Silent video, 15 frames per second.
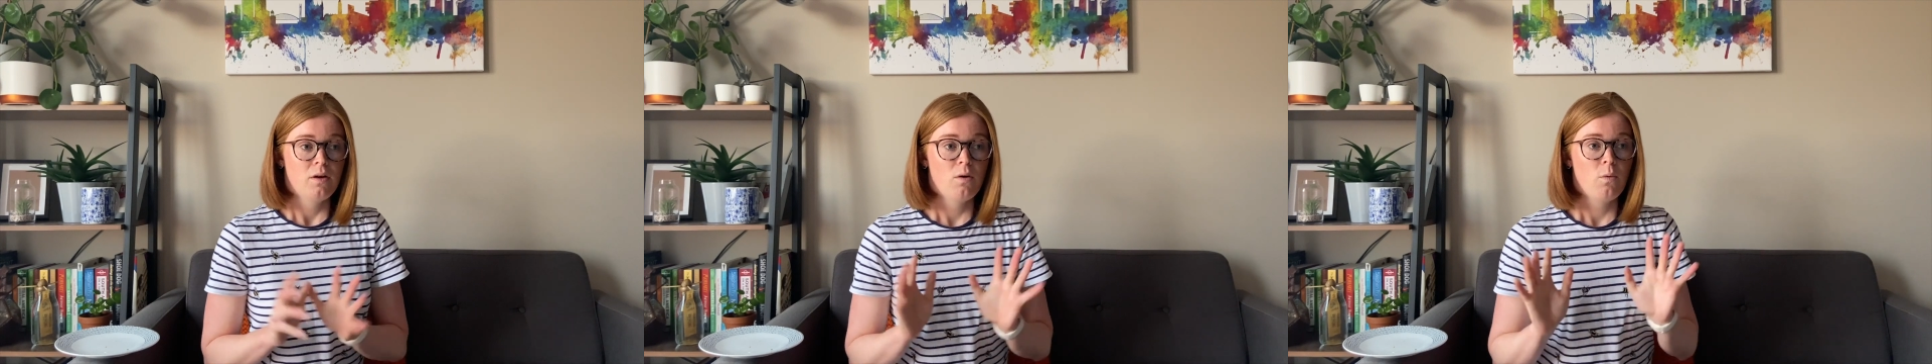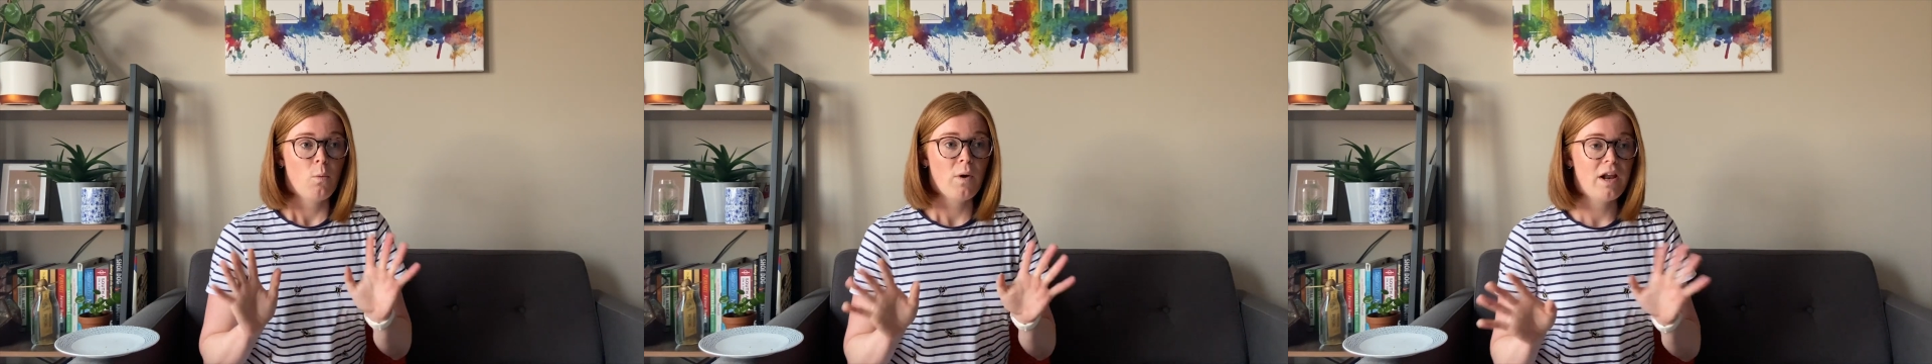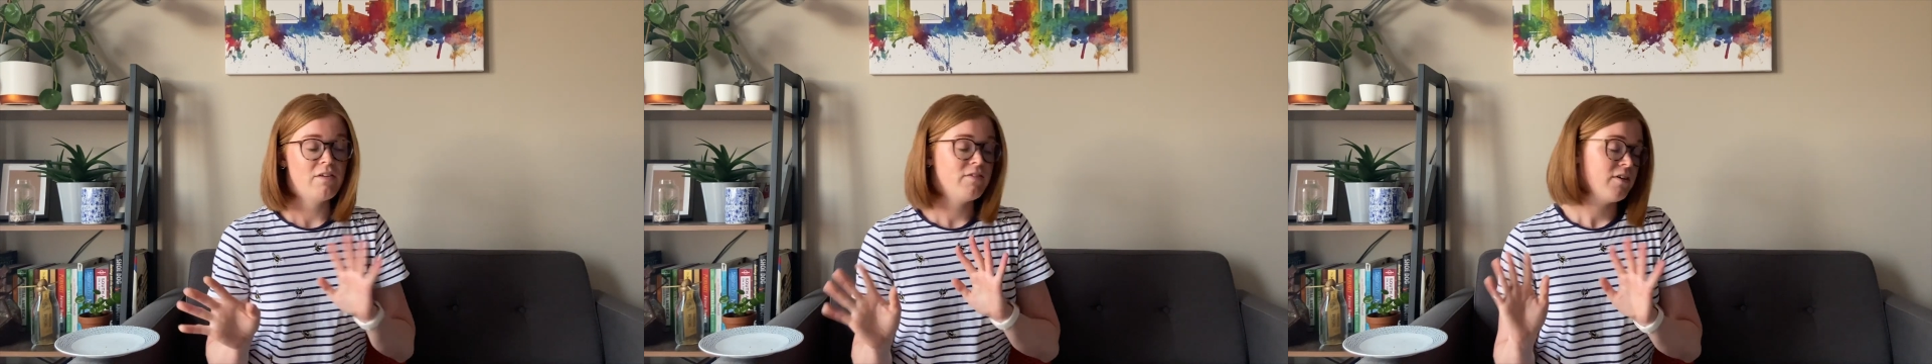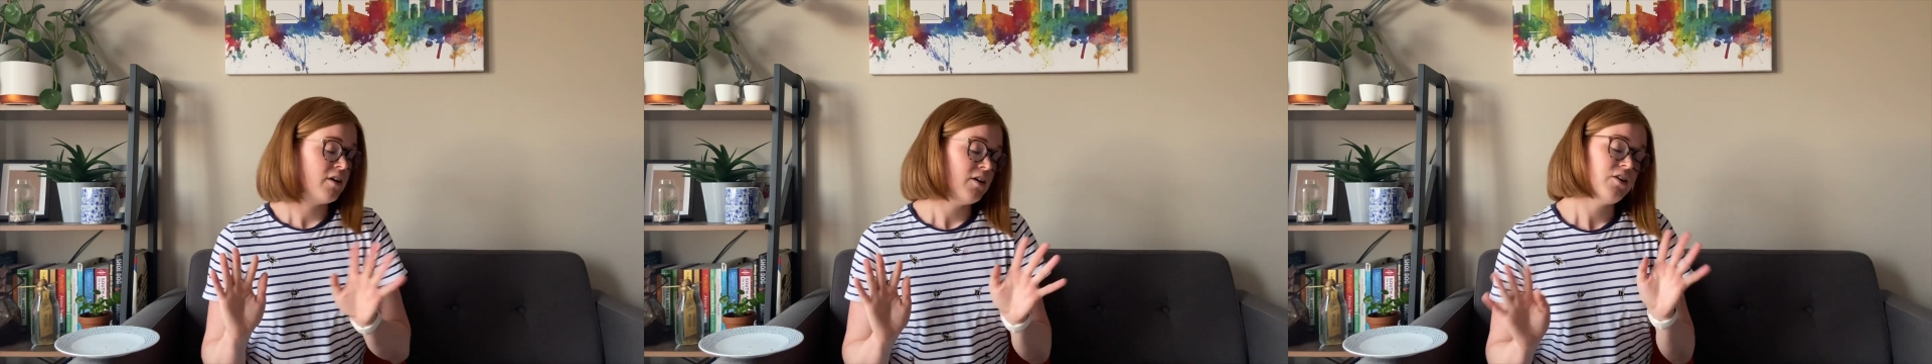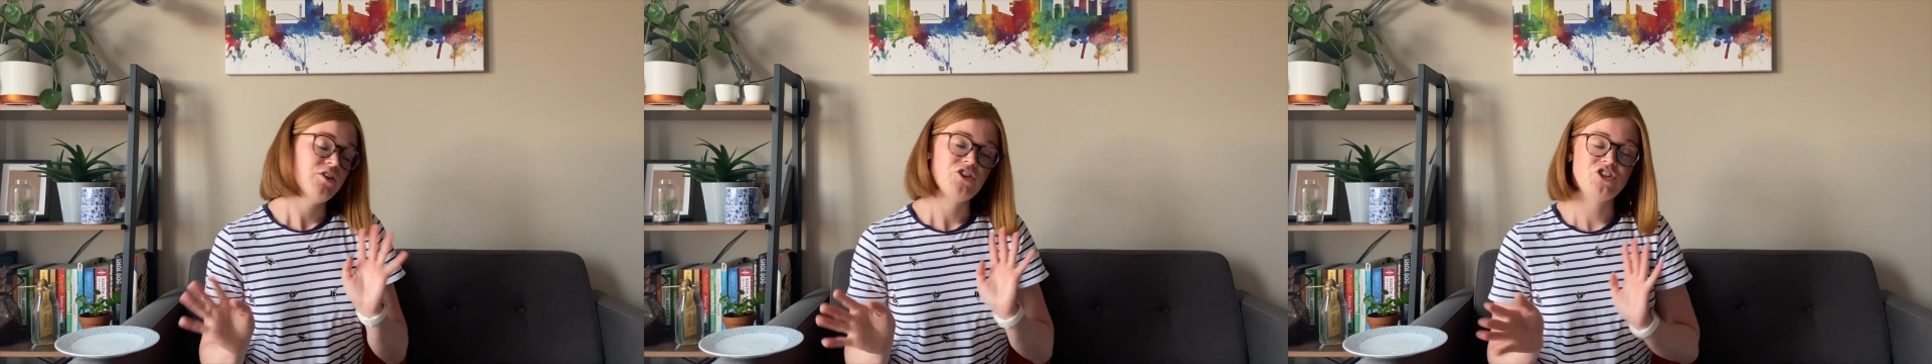whatever
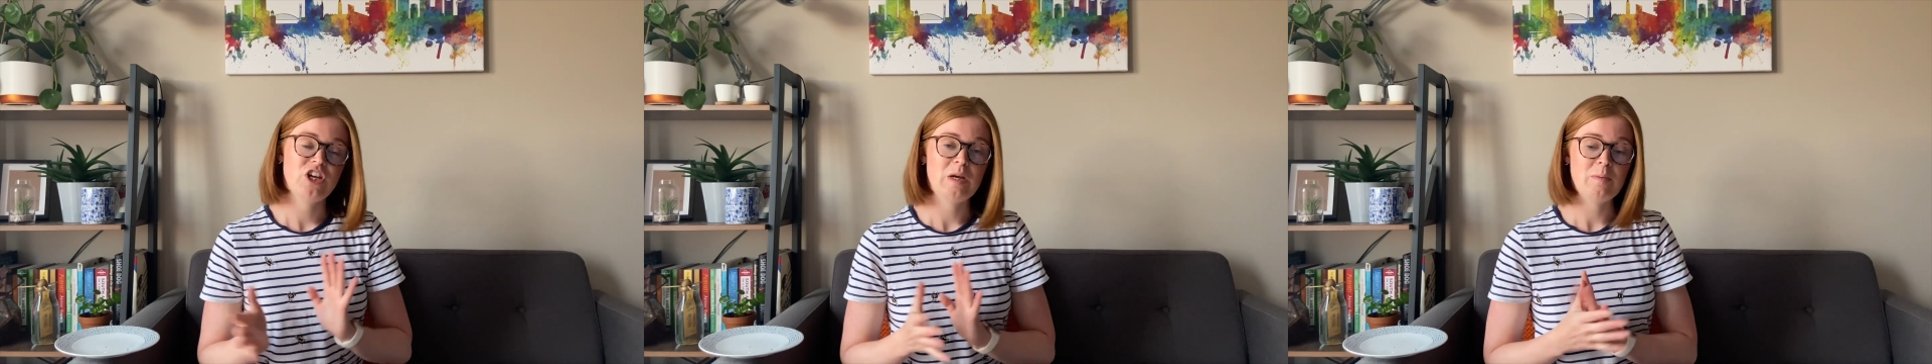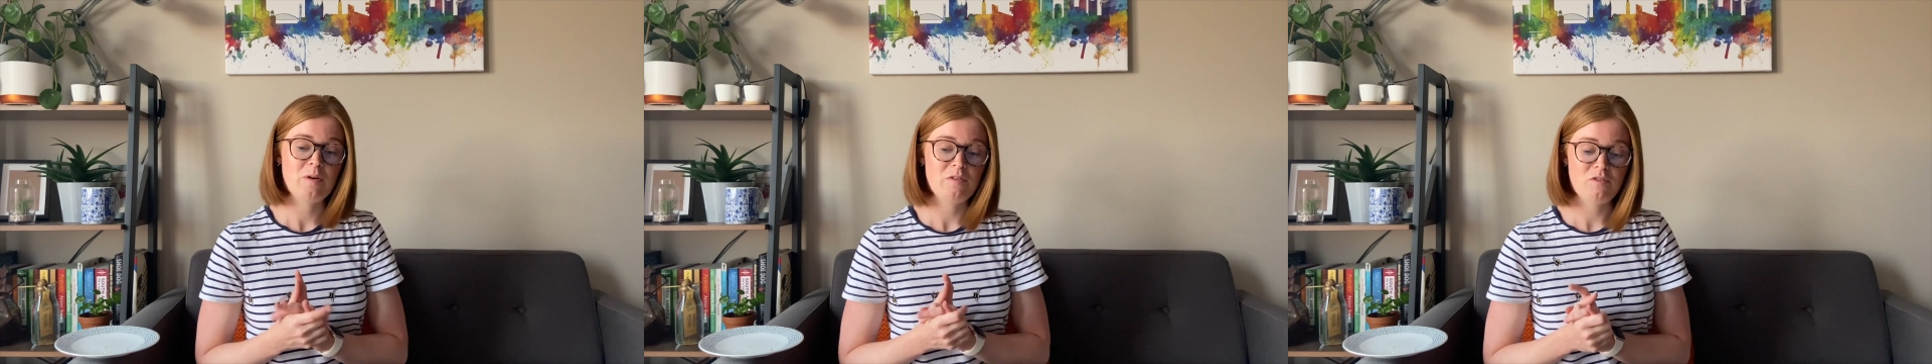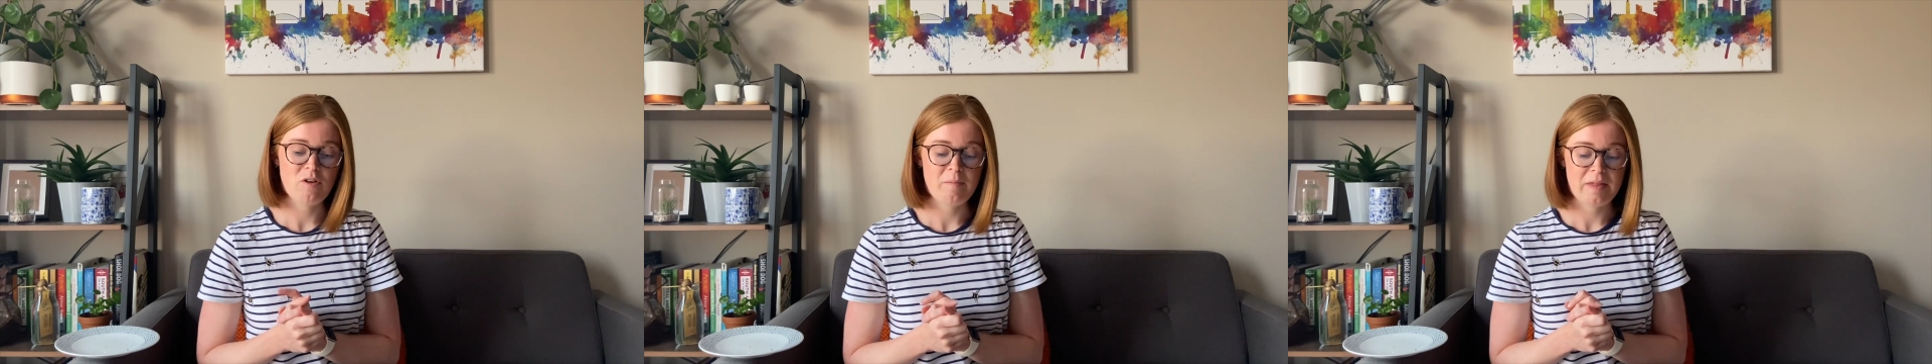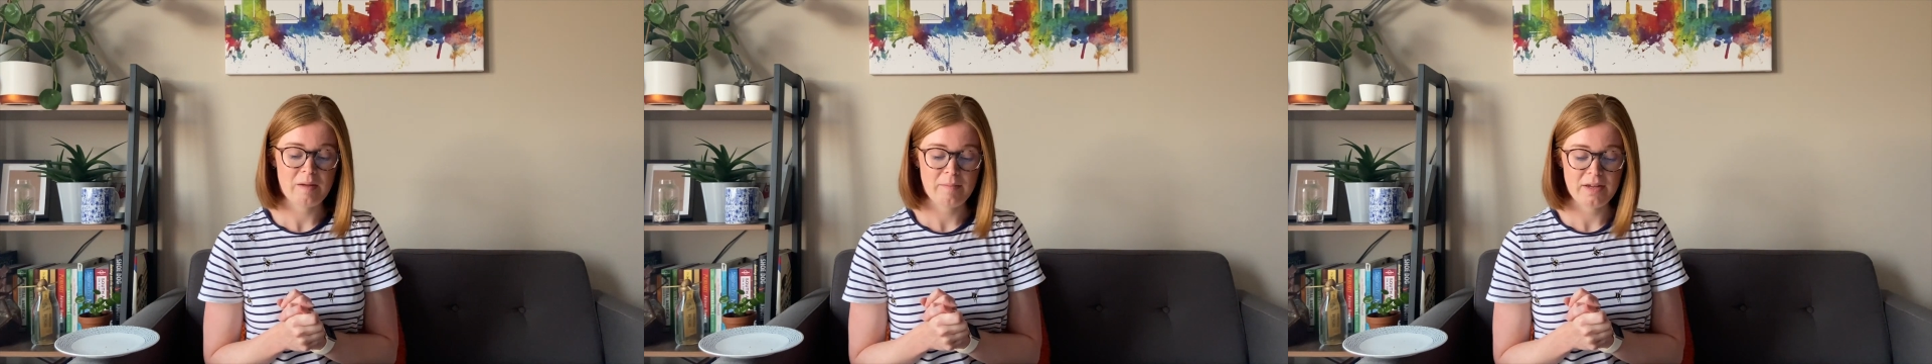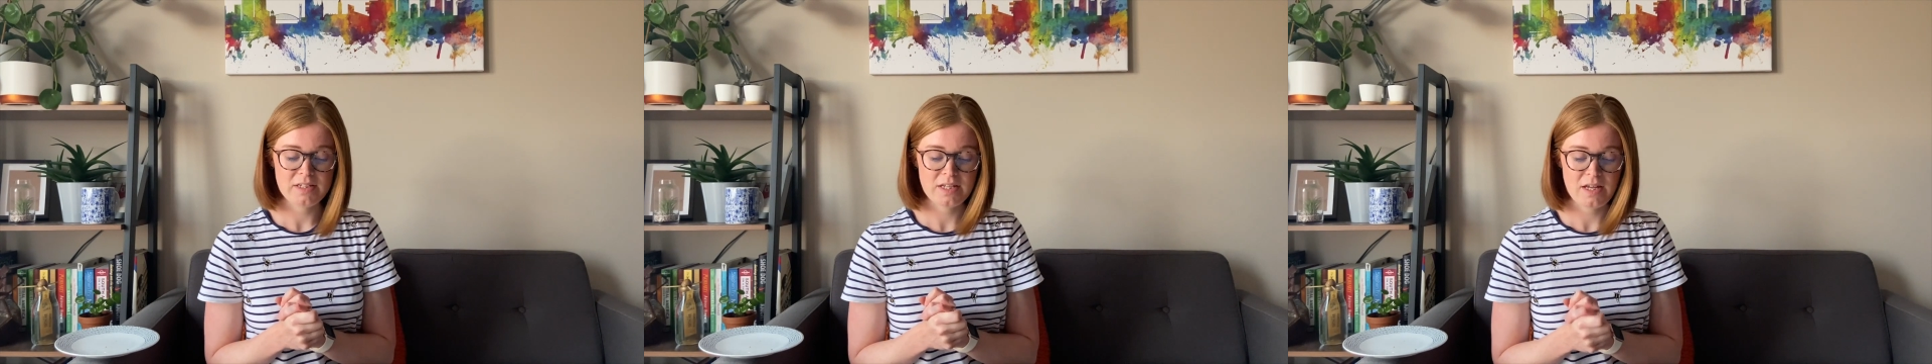shape or form that
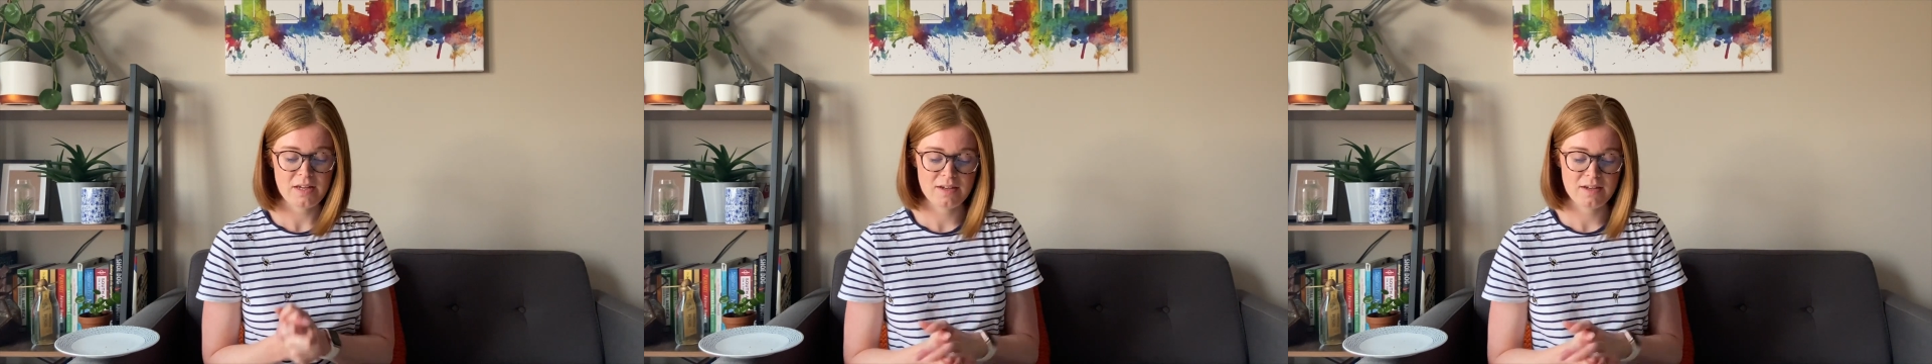may take.